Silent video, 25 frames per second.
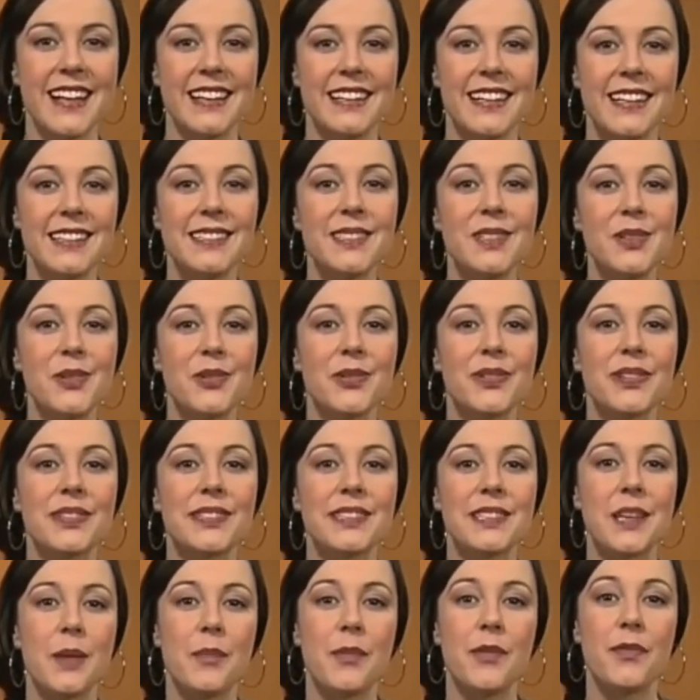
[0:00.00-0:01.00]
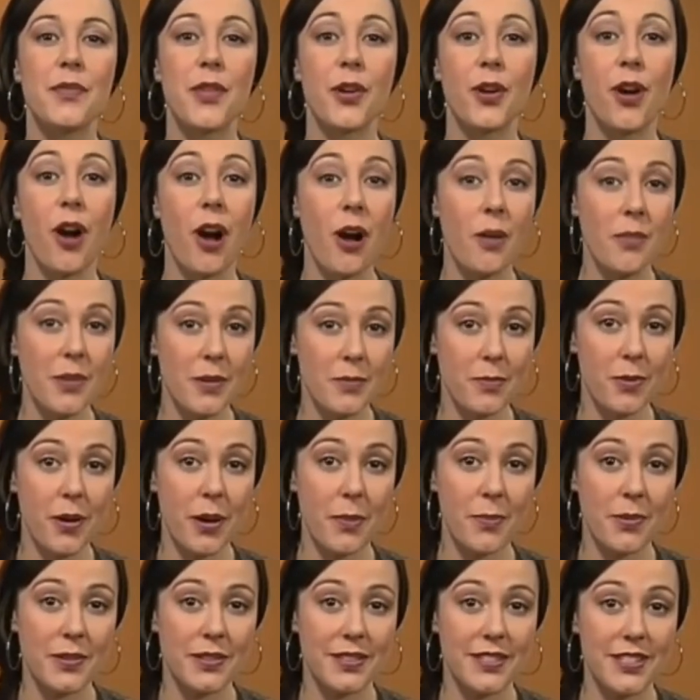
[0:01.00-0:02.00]
Let's look at some of the common
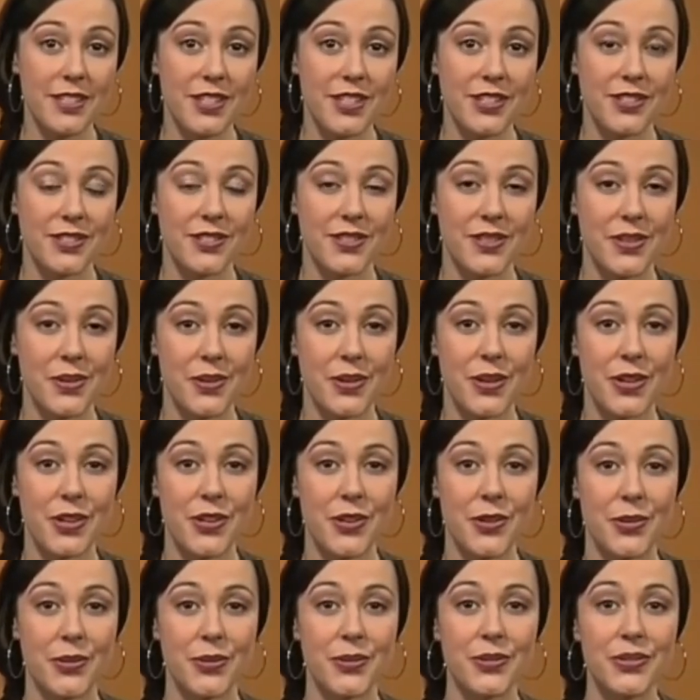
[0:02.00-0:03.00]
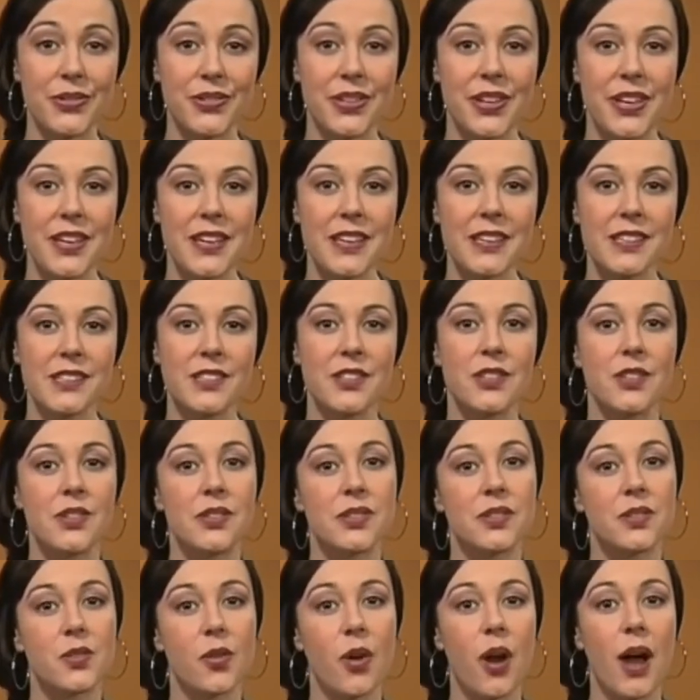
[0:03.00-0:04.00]
prepositions you can use to
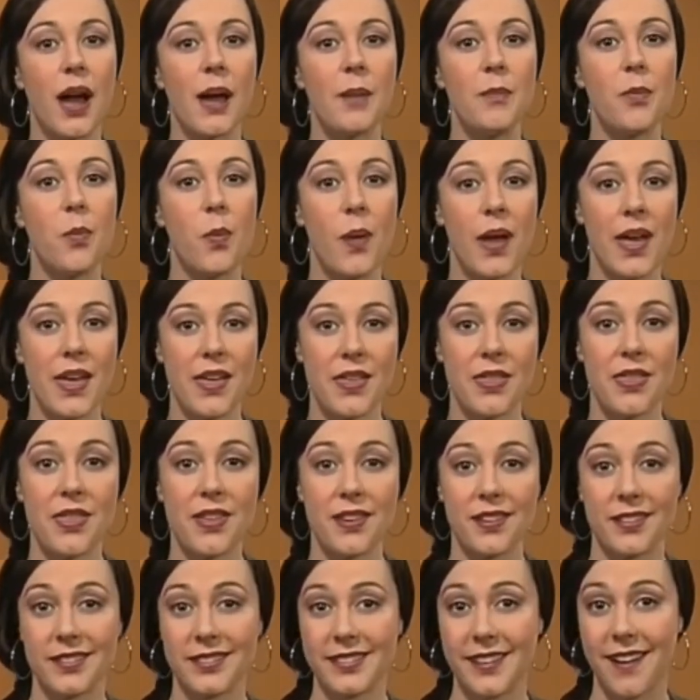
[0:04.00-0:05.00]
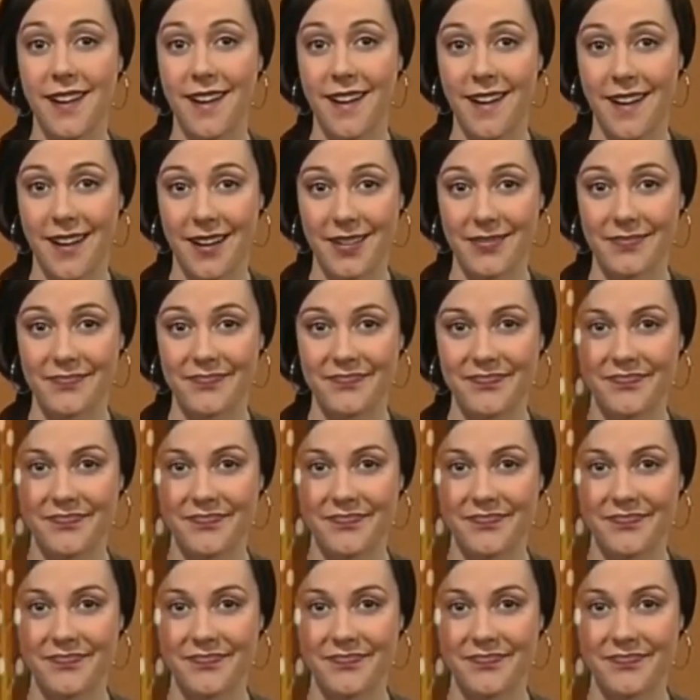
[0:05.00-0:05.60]
describe where things are.